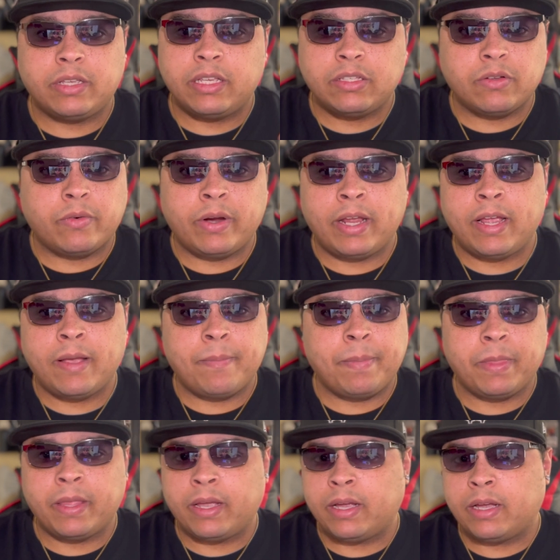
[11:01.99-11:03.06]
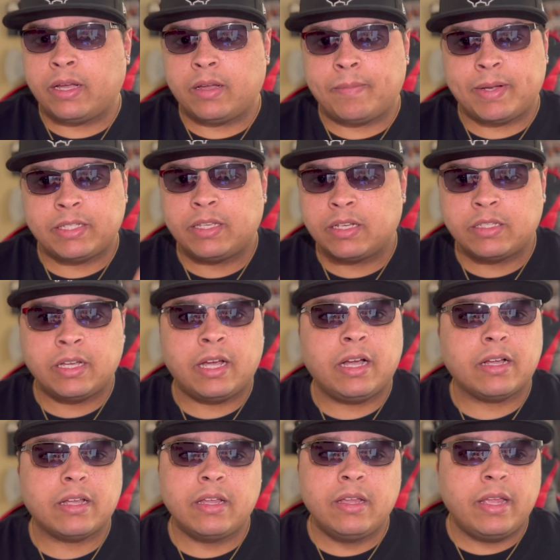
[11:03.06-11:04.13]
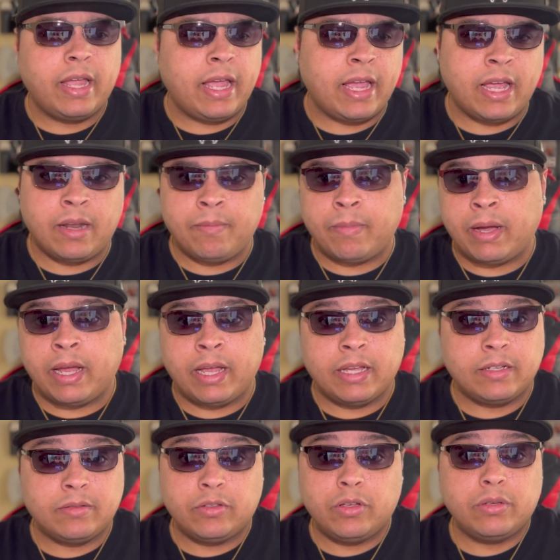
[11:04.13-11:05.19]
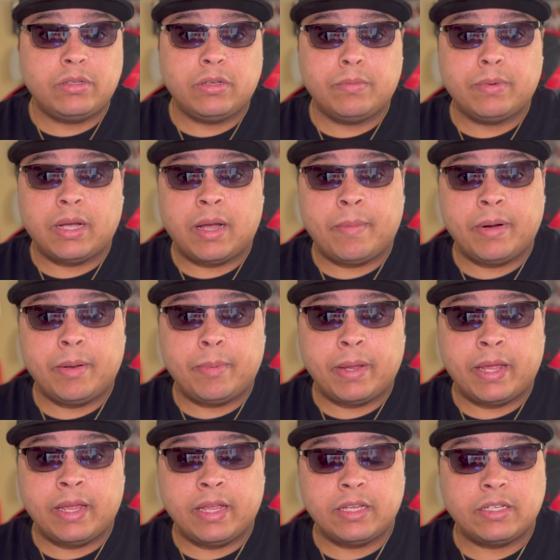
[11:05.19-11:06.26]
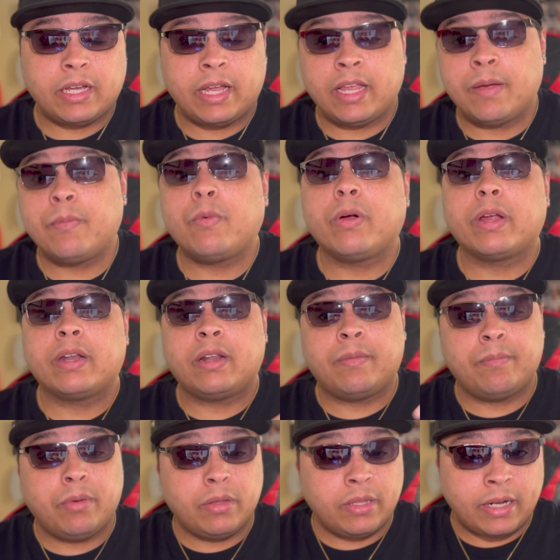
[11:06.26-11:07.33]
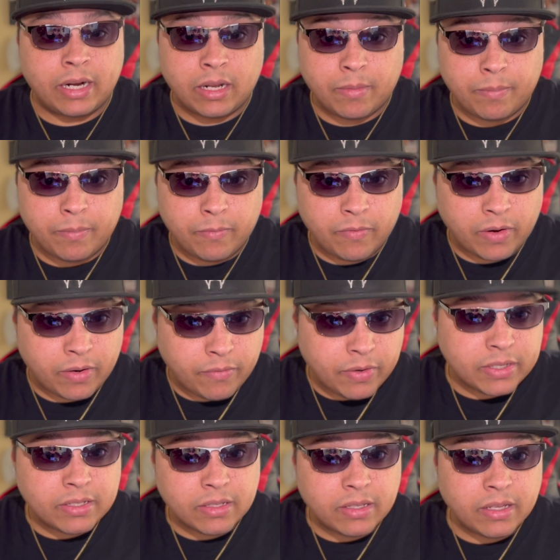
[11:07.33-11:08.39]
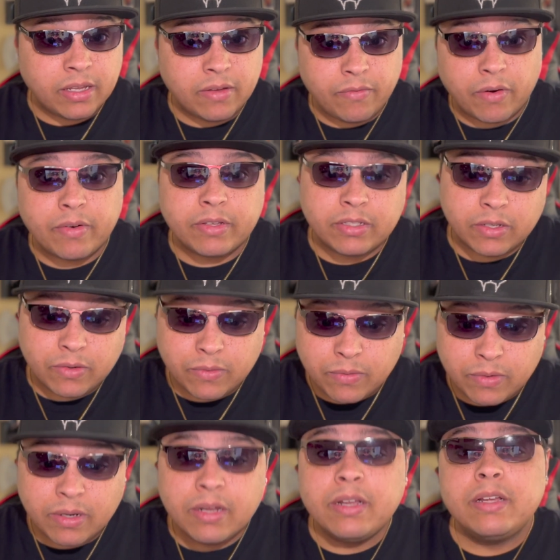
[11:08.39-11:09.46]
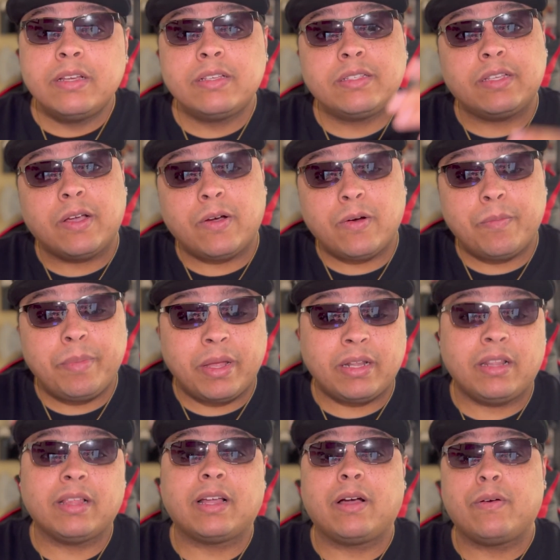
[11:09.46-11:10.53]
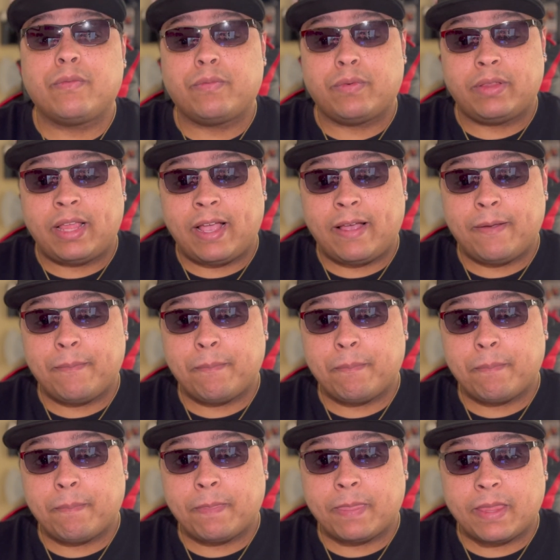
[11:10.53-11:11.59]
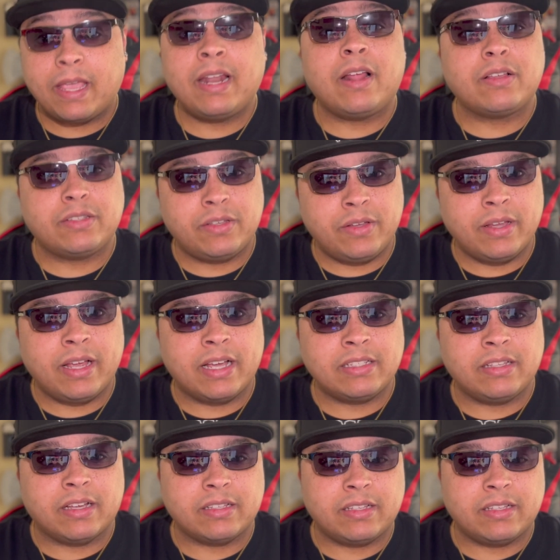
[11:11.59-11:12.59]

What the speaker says: Instagram, my TikTok, and my YouTube comedy page. I am working on building that up very recently, very soon. So be on the lookout for that. And I'll see you guys next